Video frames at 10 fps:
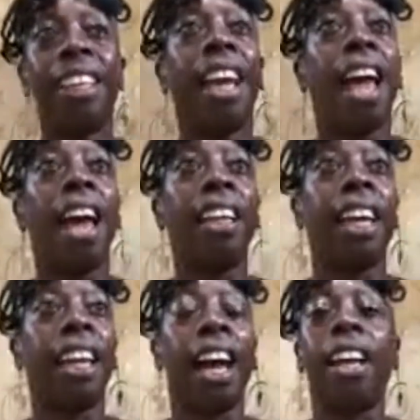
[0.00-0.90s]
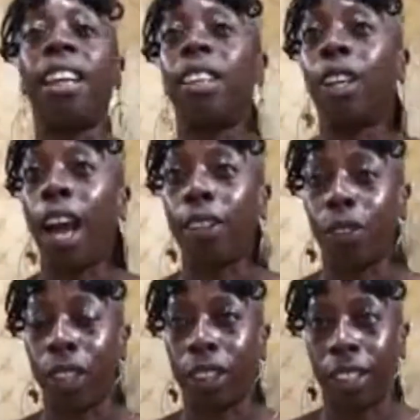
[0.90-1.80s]
And then I
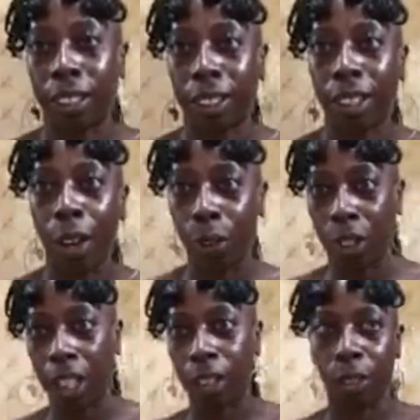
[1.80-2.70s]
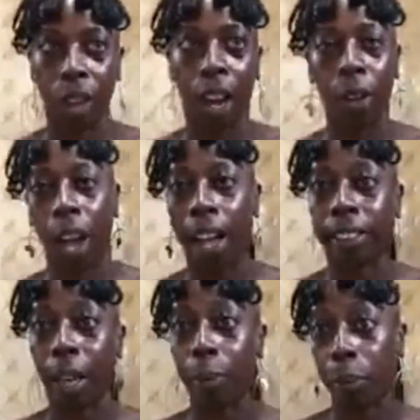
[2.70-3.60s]
drink this whole thing throughout as
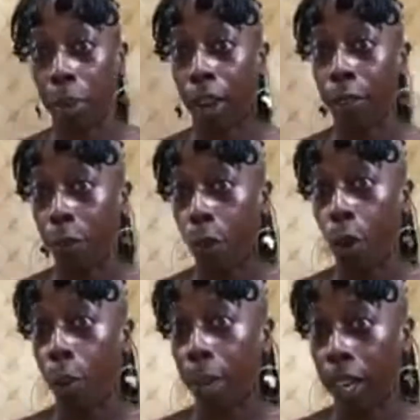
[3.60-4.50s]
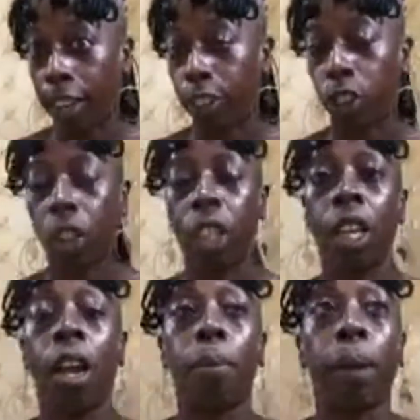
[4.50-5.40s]
I'm preparing for my lunch.
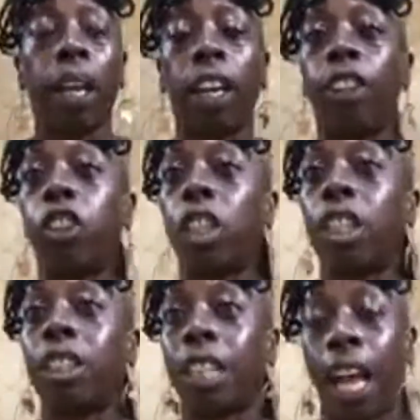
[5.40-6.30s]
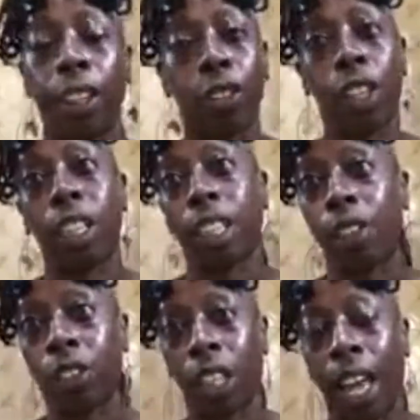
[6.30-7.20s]
My lunch is salad greens. I
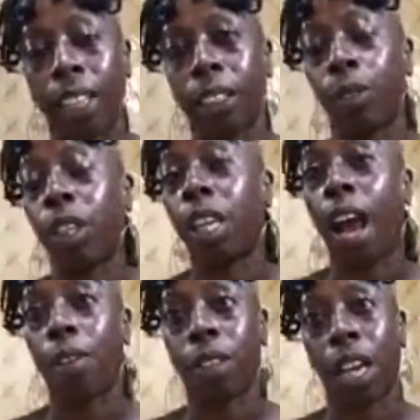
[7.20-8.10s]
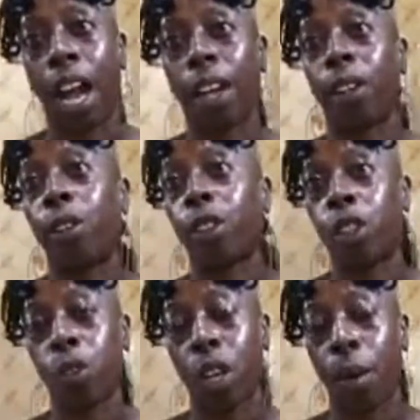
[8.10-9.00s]
use the last of it, avocado,
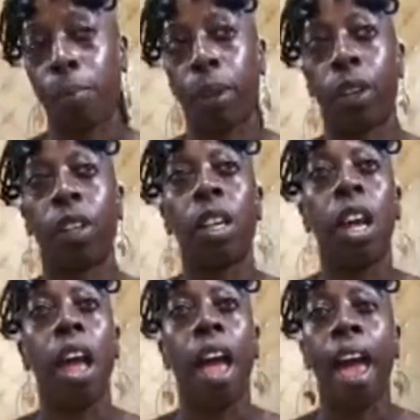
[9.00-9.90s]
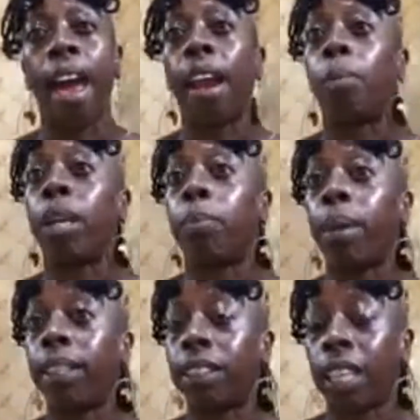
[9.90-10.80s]
cucumber, and I made a
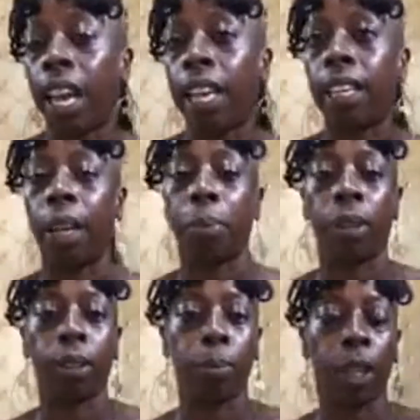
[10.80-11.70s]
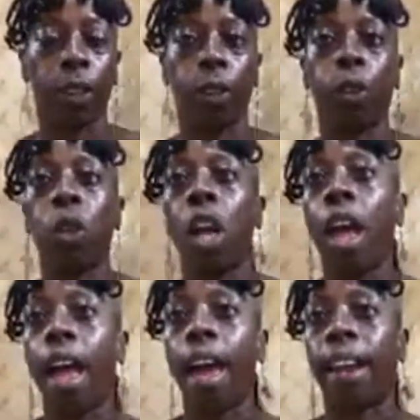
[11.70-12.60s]
pate that I put in the middle.
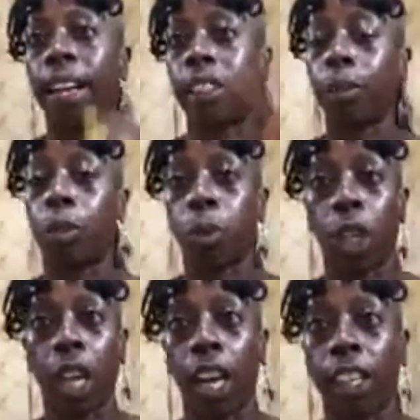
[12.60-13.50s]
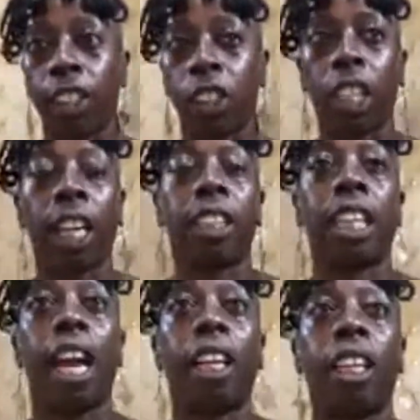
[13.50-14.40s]
And I got some spring onions in that
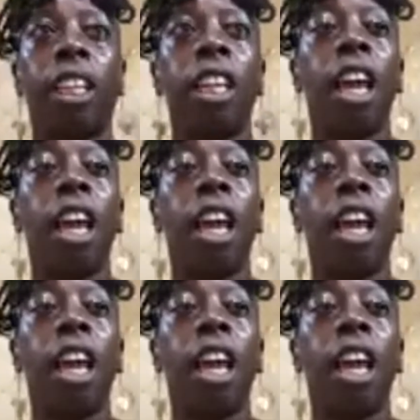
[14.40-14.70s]
salad.